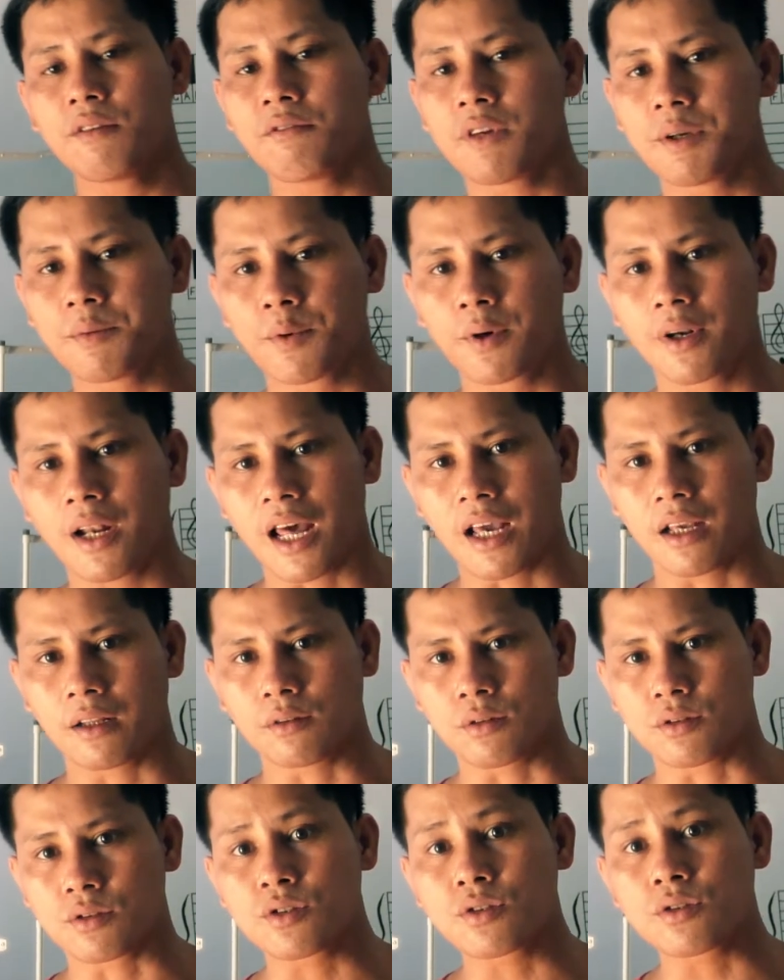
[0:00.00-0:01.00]
We would like
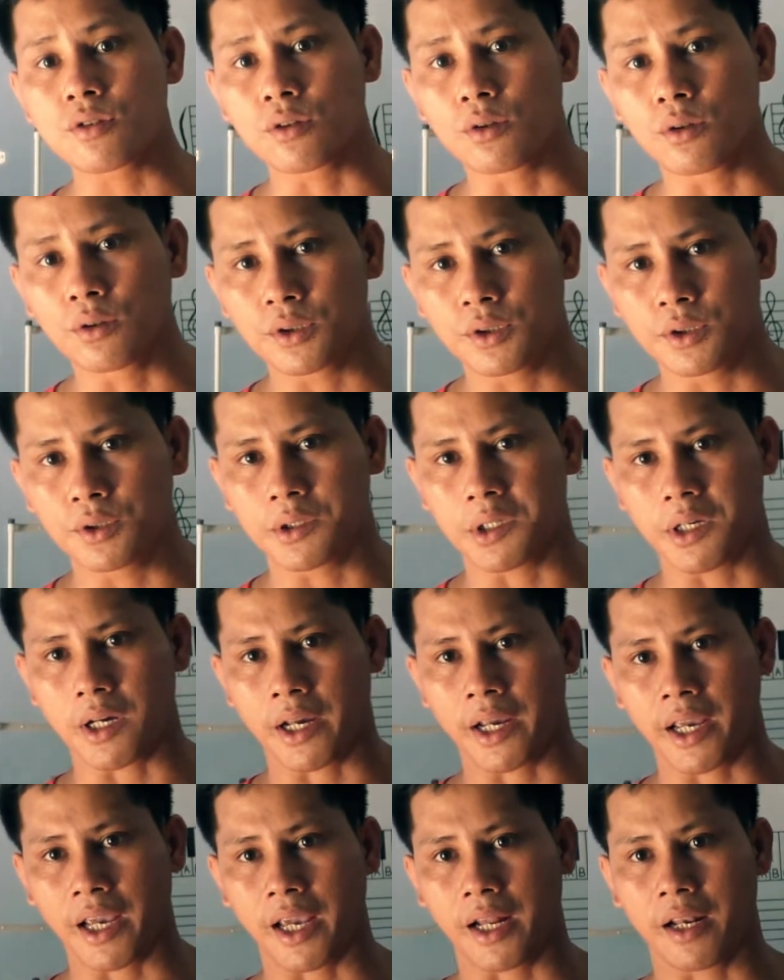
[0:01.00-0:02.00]
to show you
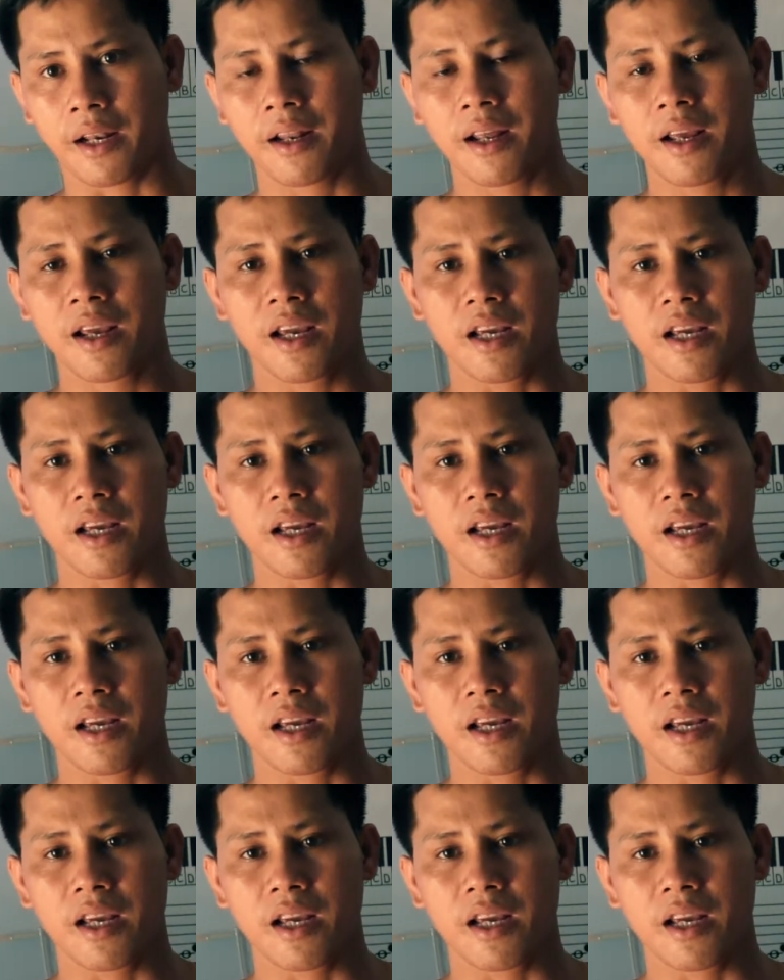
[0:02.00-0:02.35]
again,